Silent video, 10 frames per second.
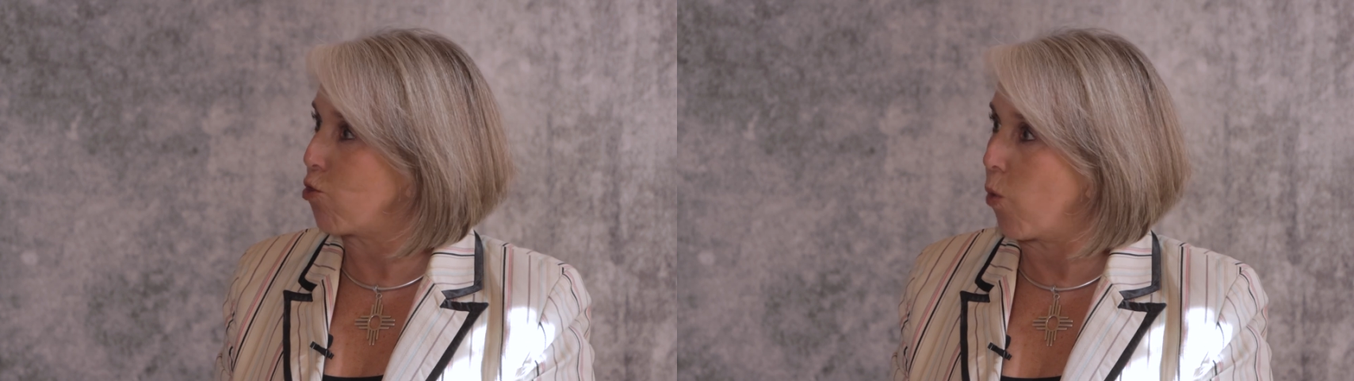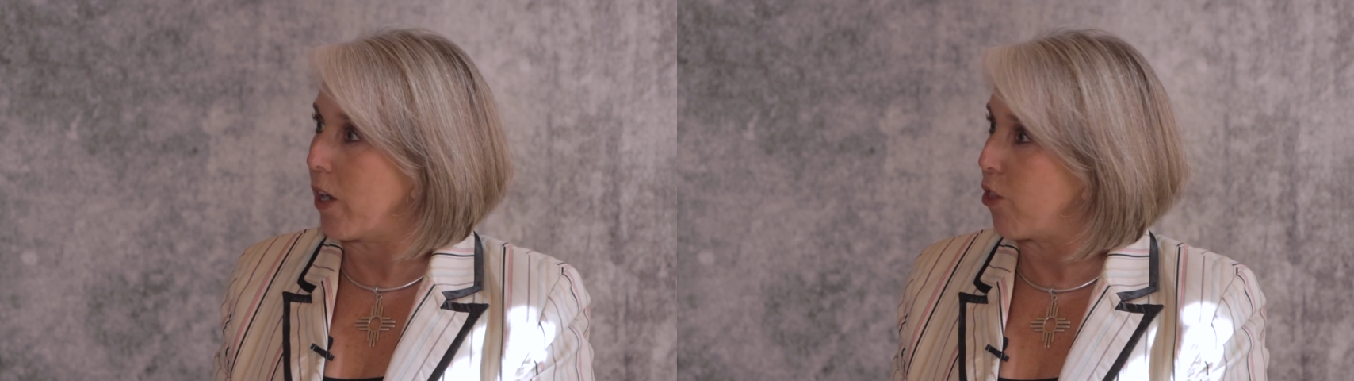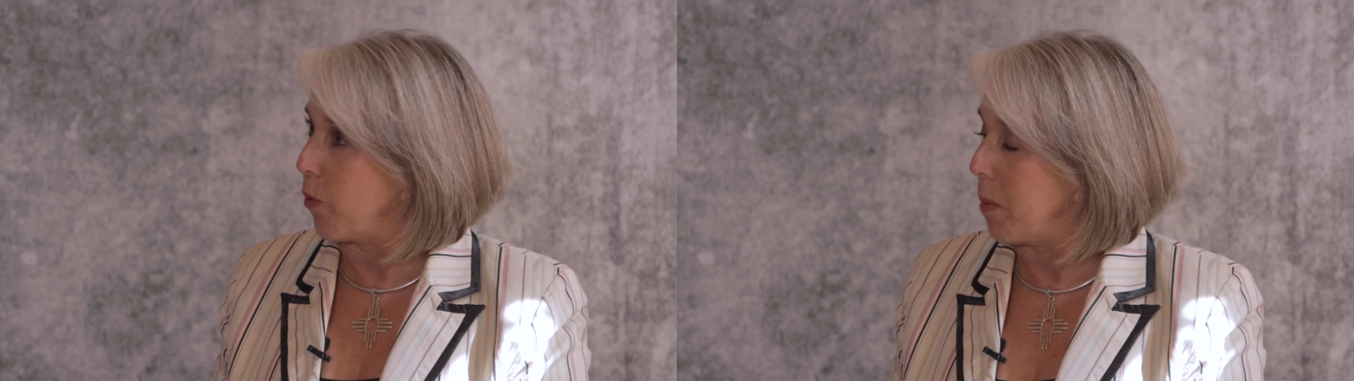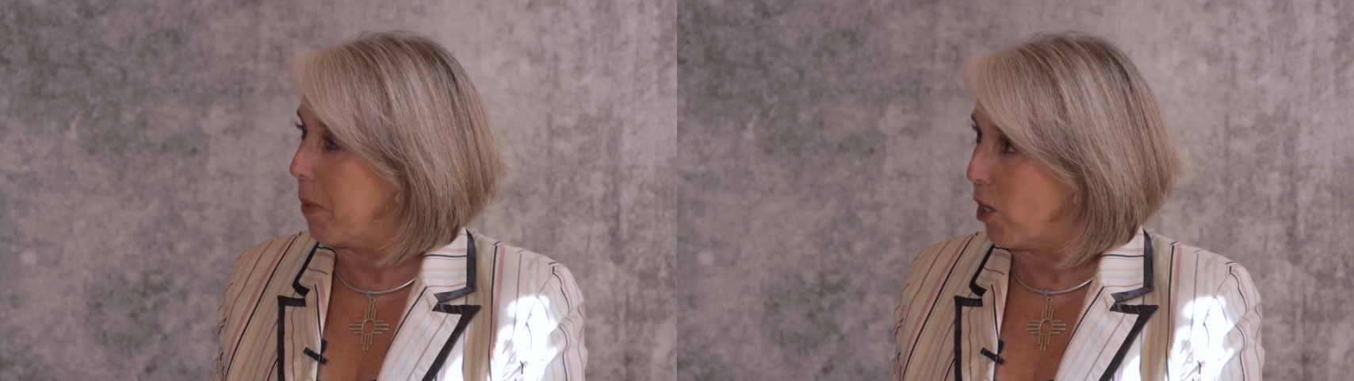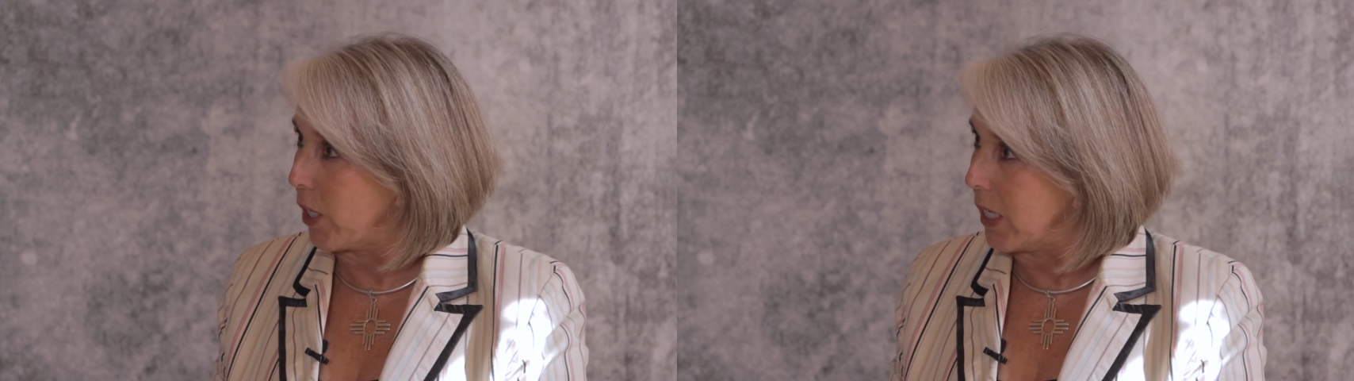$23
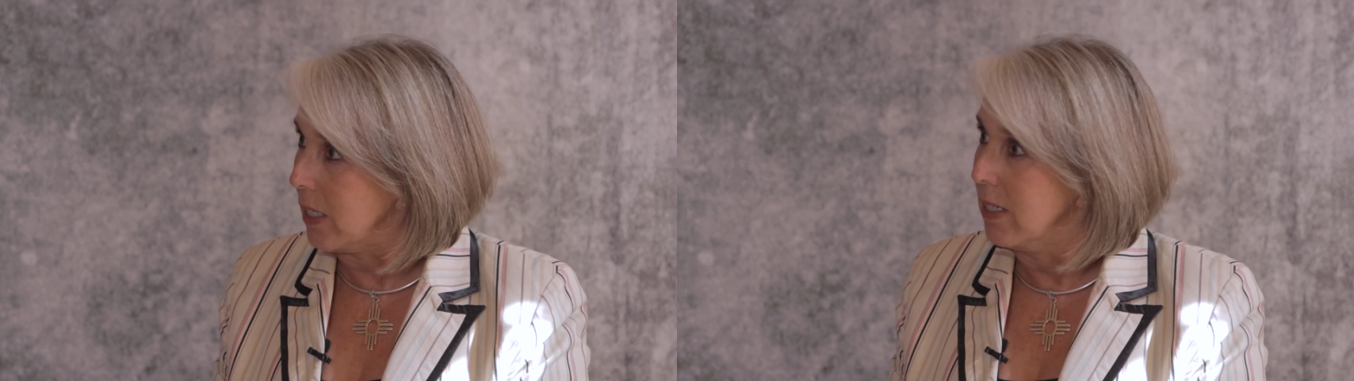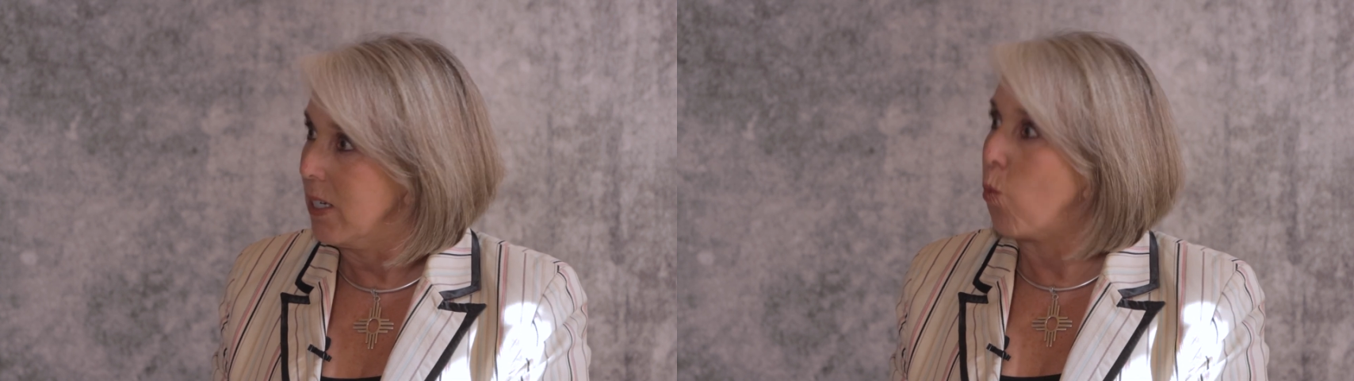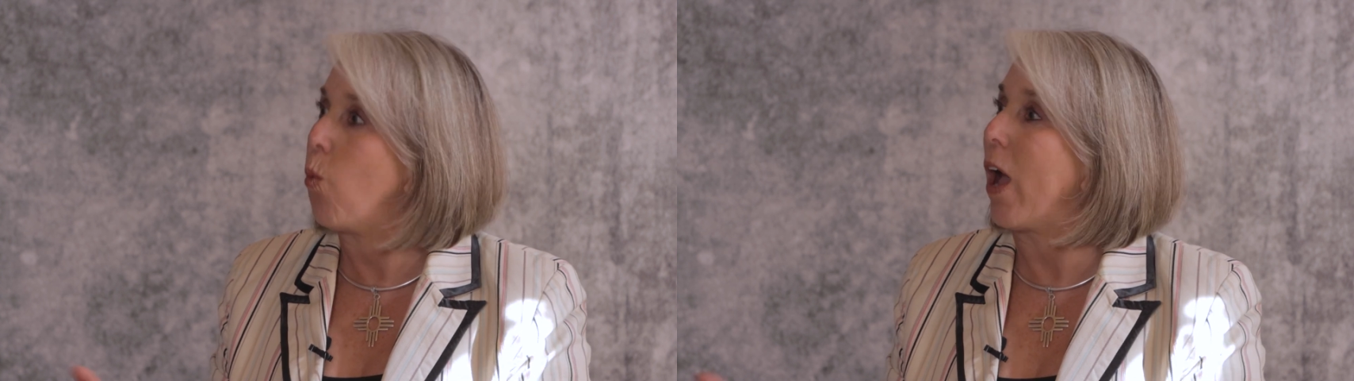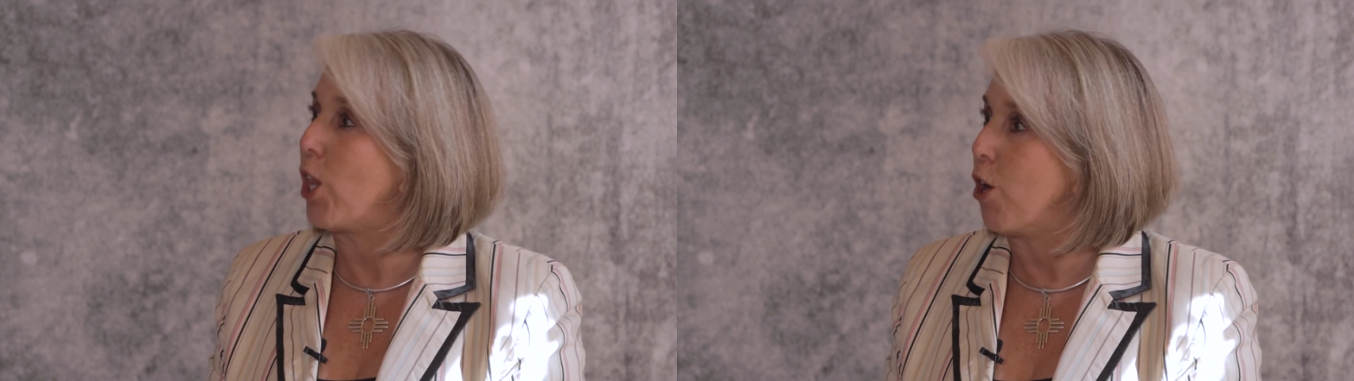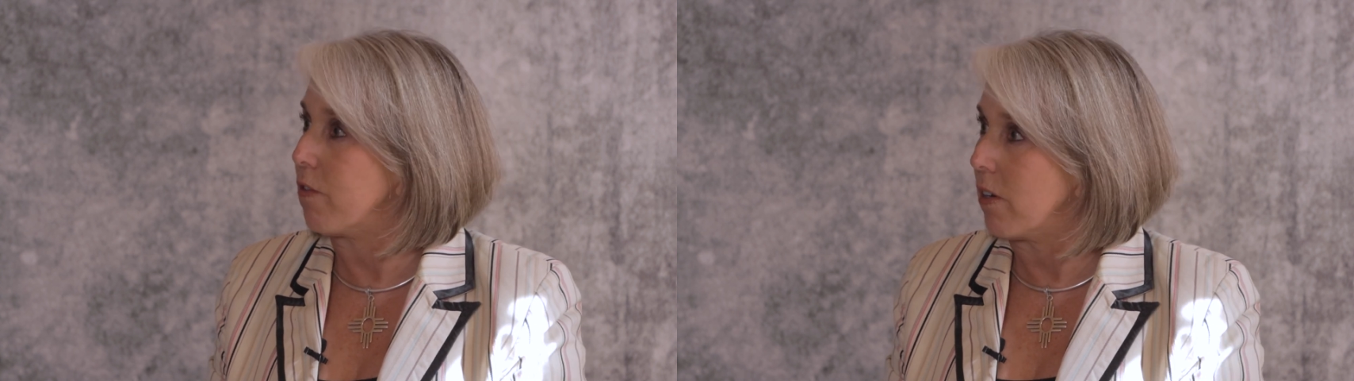billion,
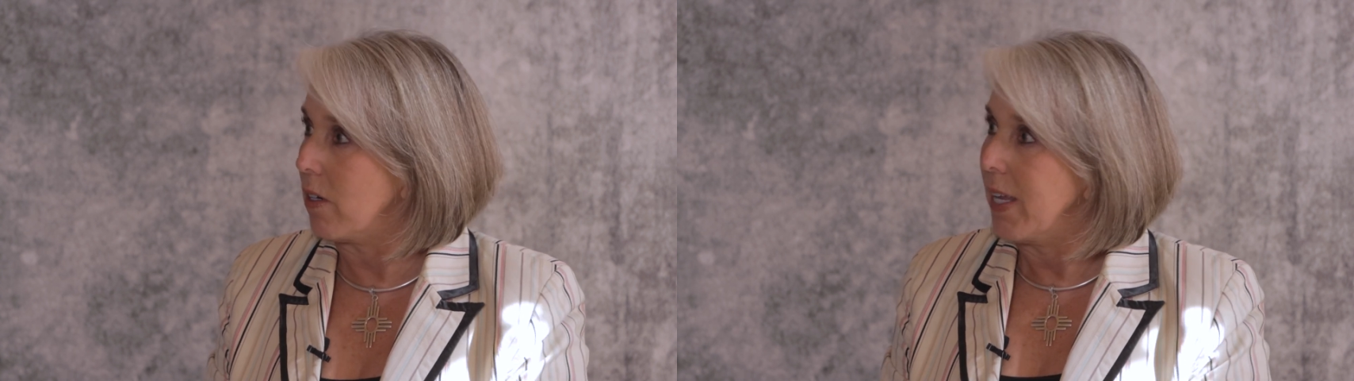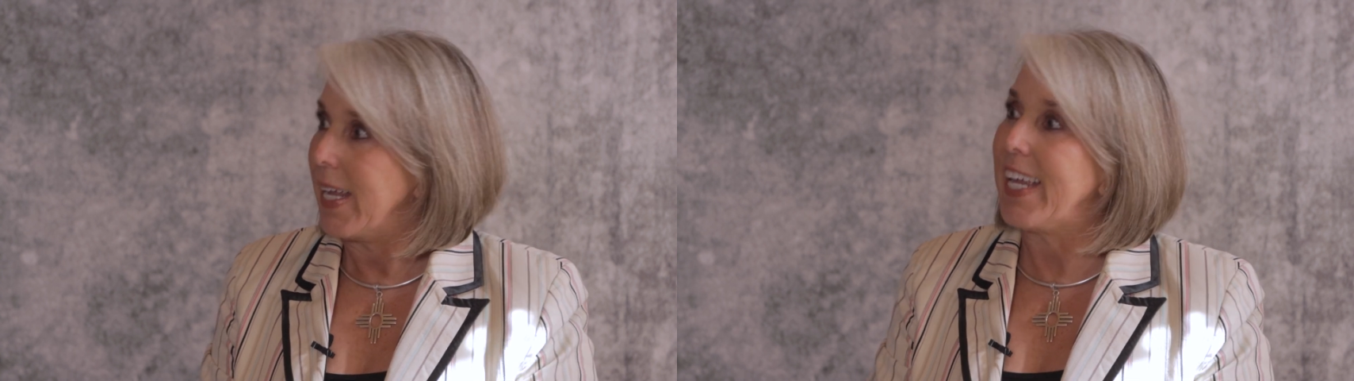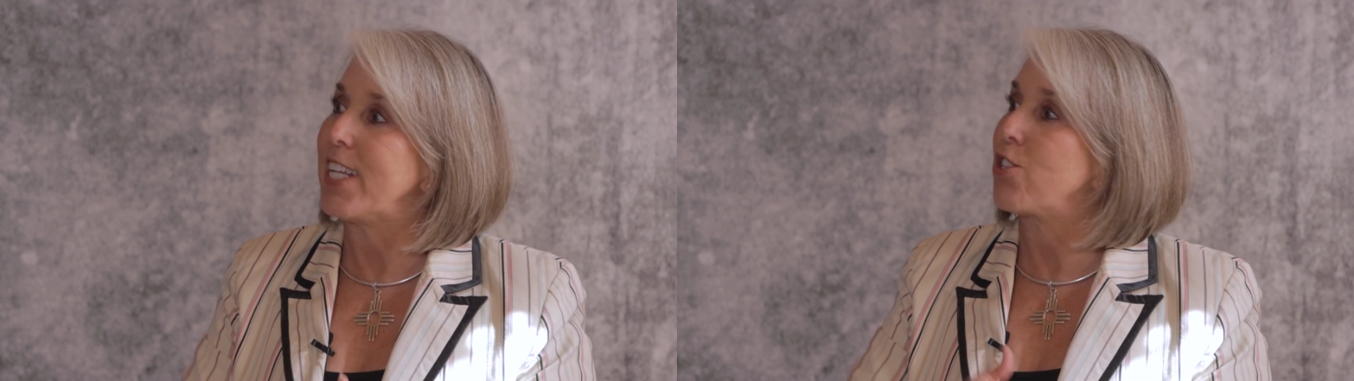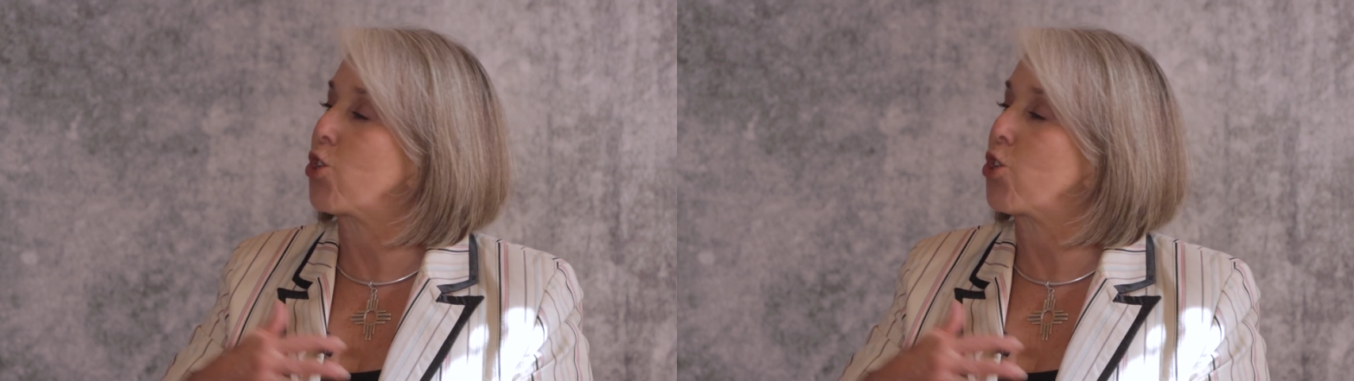well over. It's